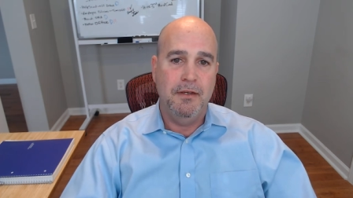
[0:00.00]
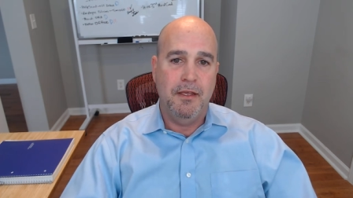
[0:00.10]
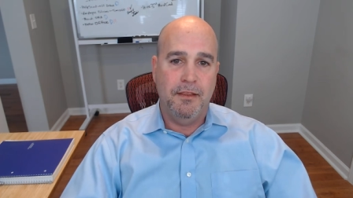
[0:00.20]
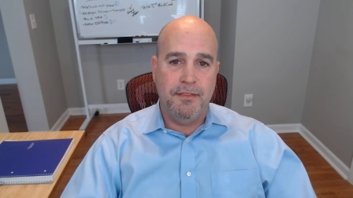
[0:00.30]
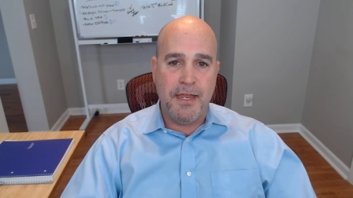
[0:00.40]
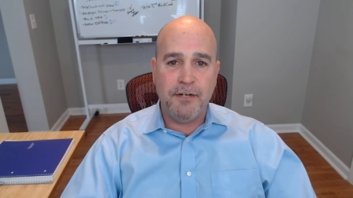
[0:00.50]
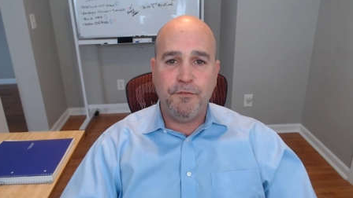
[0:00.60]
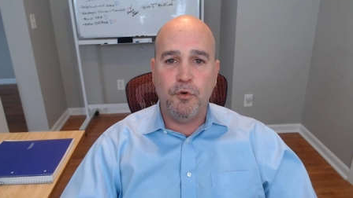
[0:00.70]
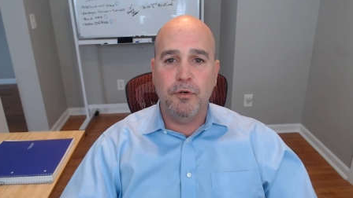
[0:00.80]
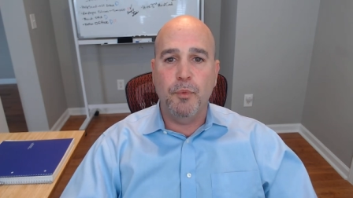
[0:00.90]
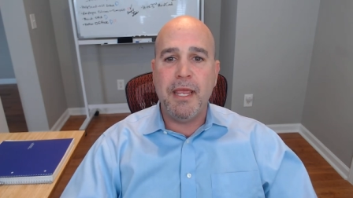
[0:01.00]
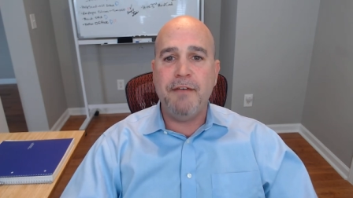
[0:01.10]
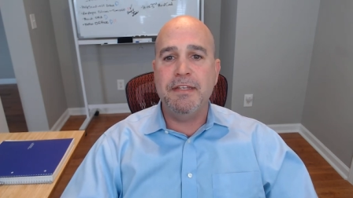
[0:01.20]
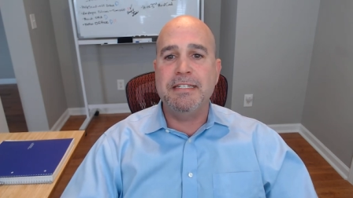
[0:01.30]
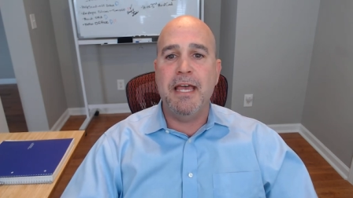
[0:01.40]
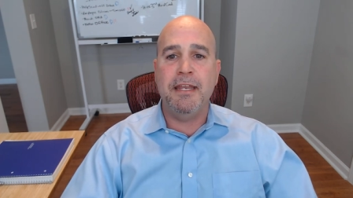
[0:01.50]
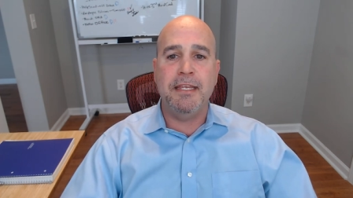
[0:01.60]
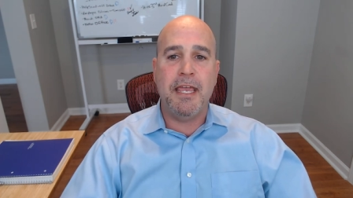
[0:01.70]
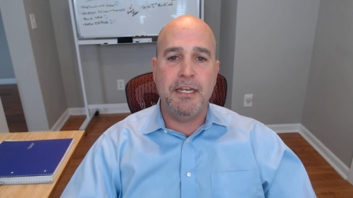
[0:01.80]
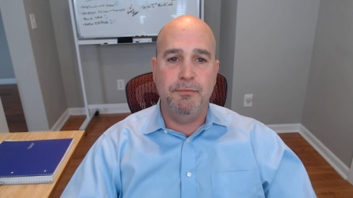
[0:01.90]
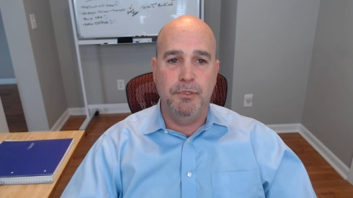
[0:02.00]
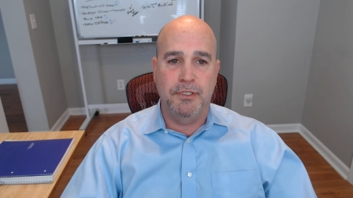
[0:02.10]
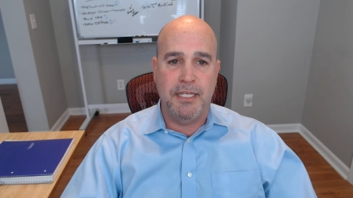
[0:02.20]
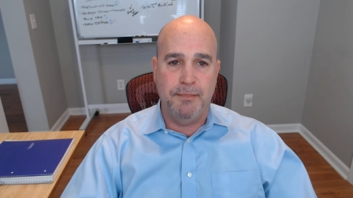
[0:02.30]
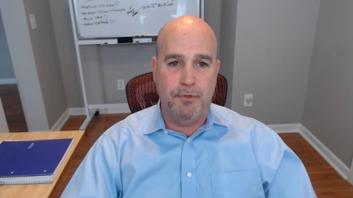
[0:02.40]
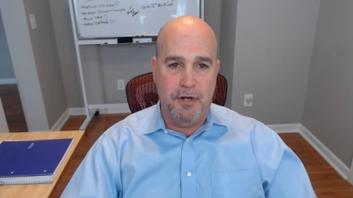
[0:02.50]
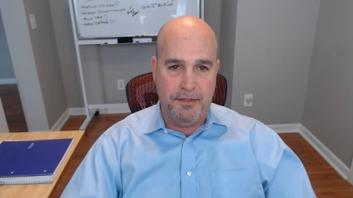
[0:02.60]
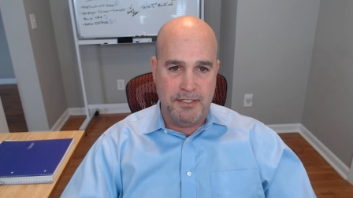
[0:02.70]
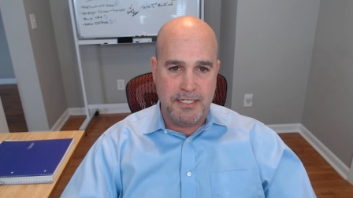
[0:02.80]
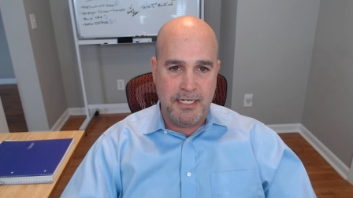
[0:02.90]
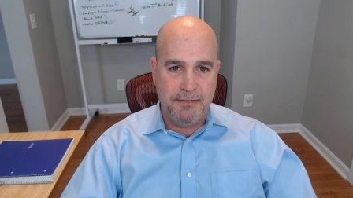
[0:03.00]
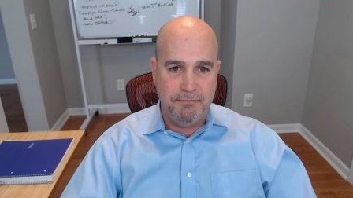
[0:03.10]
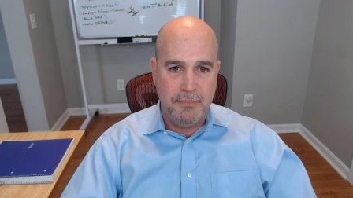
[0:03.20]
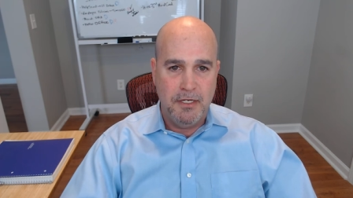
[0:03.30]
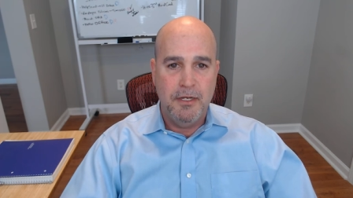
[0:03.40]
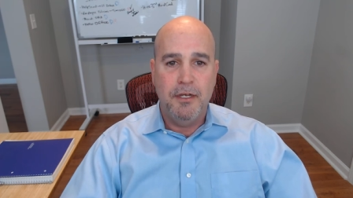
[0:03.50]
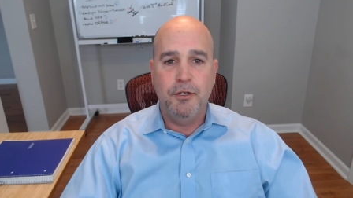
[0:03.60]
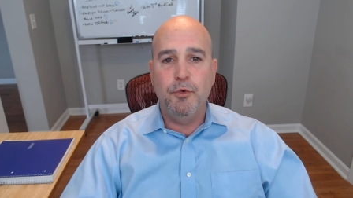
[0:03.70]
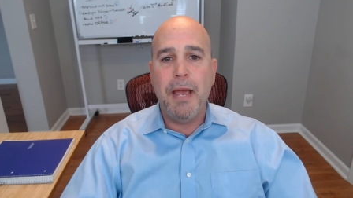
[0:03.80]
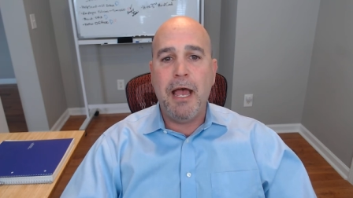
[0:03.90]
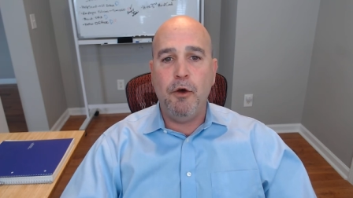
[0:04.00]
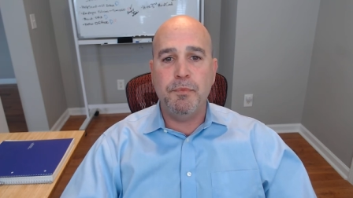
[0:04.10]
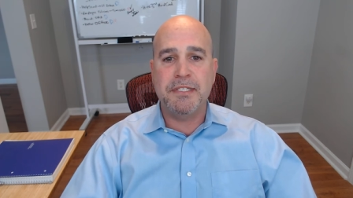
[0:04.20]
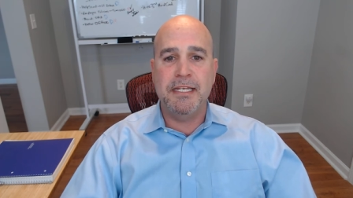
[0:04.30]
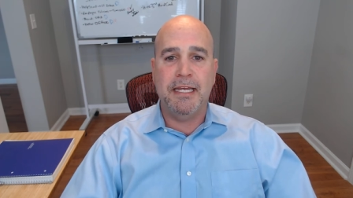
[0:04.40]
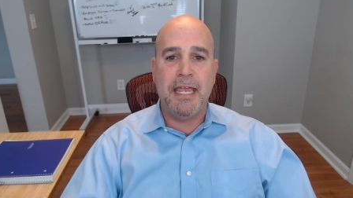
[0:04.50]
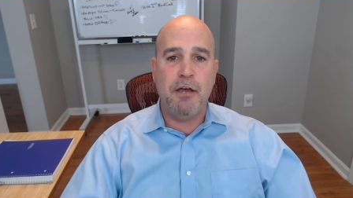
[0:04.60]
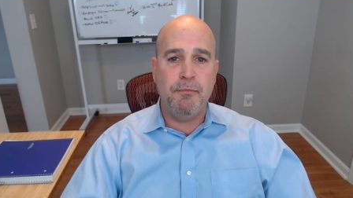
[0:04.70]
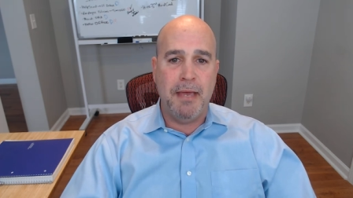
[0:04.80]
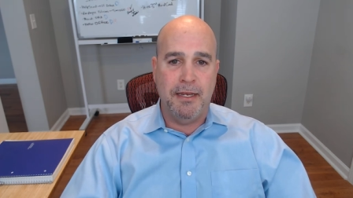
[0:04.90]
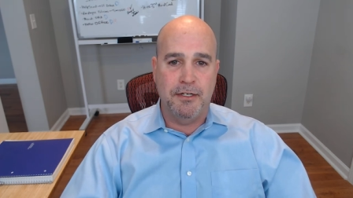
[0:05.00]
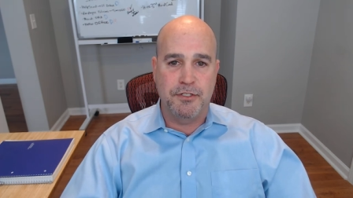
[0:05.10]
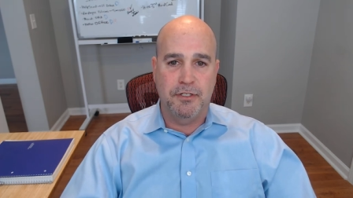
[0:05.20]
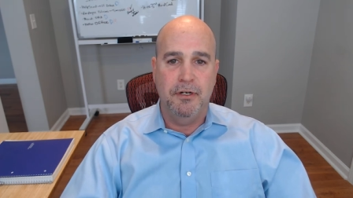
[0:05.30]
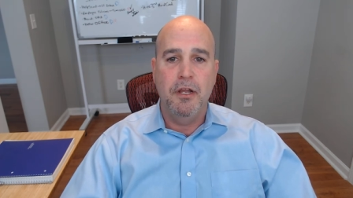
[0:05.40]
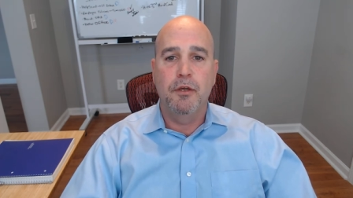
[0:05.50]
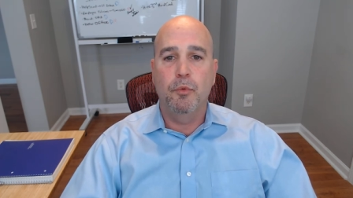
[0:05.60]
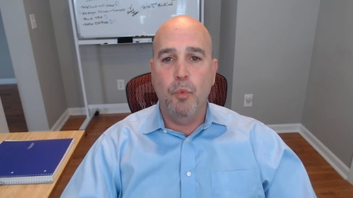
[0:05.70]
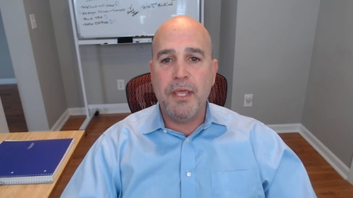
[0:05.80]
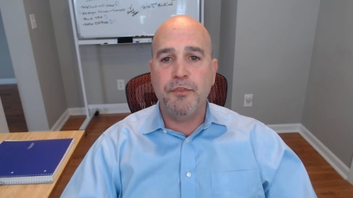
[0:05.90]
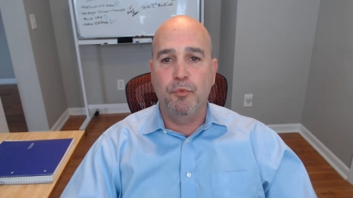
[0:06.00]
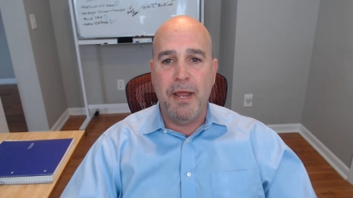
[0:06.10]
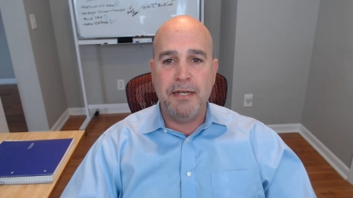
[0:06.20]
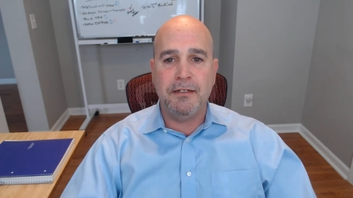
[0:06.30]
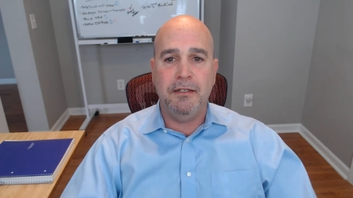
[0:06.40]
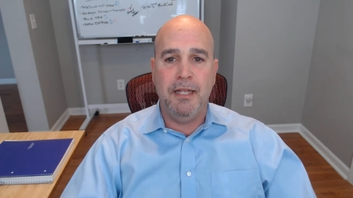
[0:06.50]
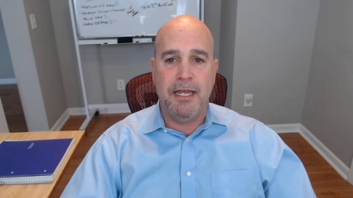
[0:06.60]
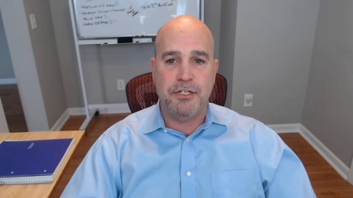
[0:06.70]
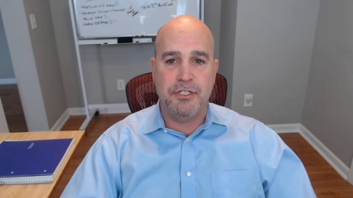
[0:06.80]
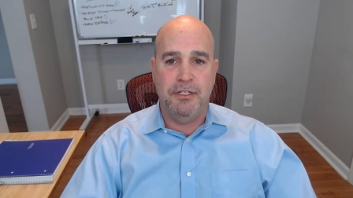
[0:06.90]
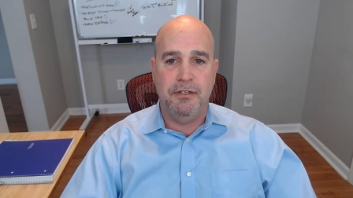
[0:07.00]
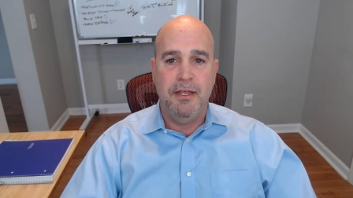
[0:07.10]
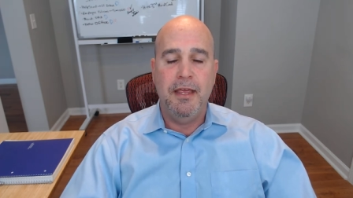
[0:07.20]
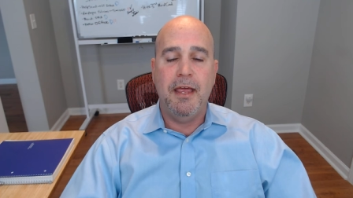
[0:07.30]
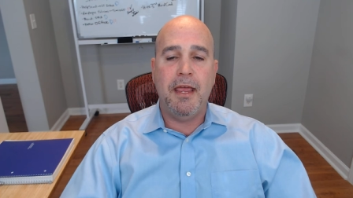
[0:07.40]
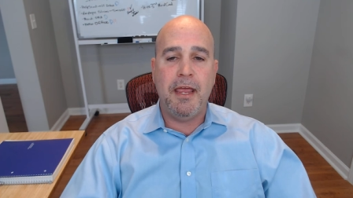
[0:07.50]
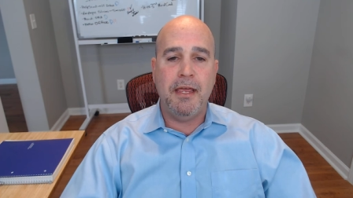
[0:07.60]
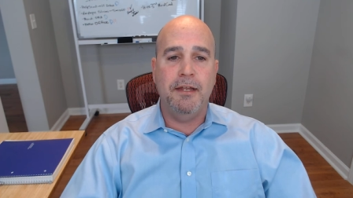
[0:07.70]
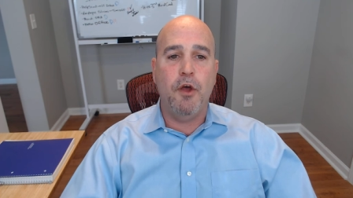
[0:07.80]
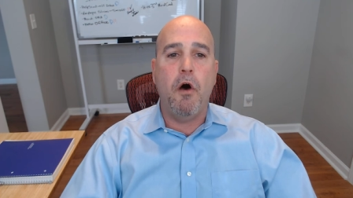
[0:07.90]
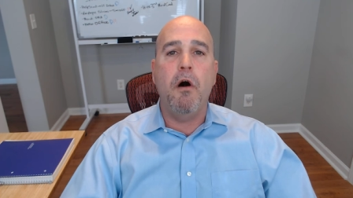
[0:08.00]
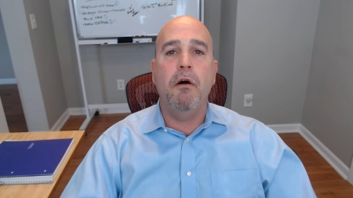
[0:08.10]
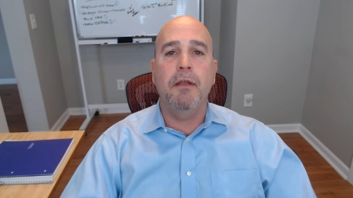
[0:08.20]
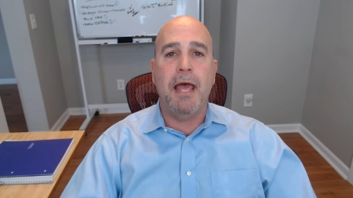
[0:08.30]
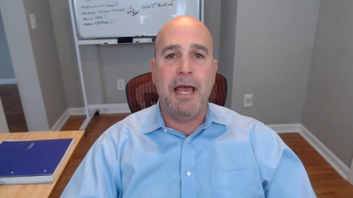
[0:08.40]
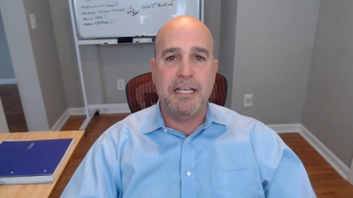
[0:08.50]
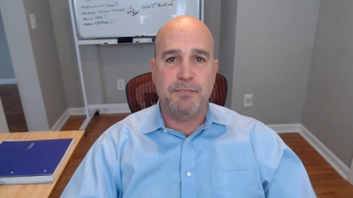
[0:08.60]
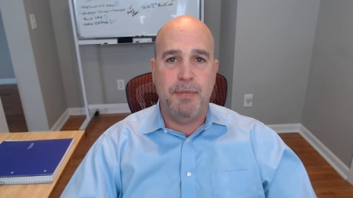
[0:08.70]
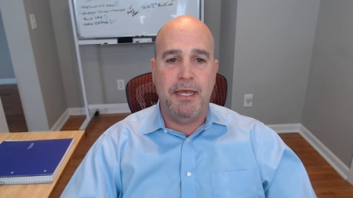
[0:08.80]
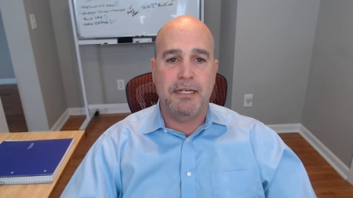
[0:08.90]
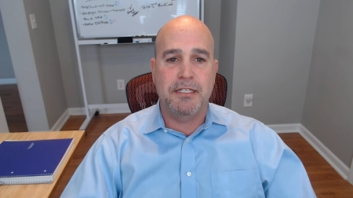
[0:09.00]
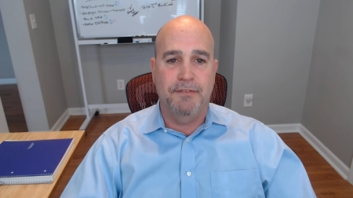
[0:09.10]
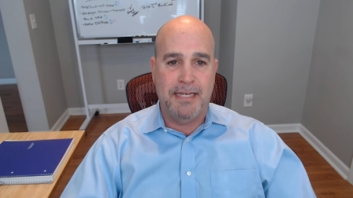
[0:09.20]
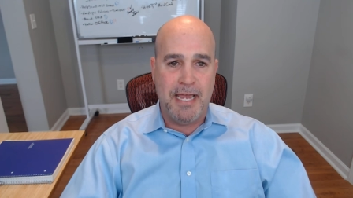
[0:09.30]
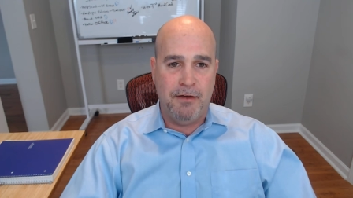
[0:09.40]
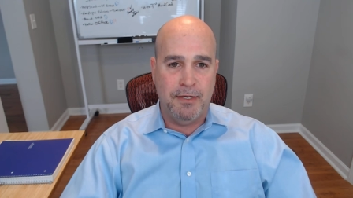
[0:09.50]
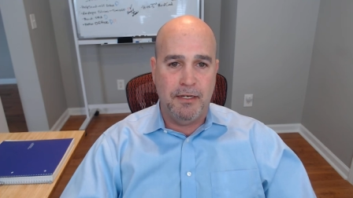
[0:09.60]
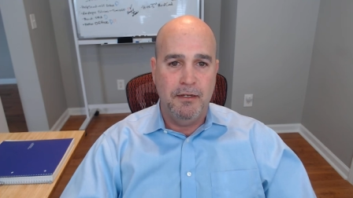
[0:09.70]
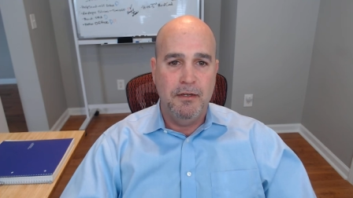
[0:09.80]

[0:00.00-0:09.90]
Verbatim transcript: Therefore, we have a dedicated bookkeeper on the team who helps the account manager with rent collection and all aspects of accounting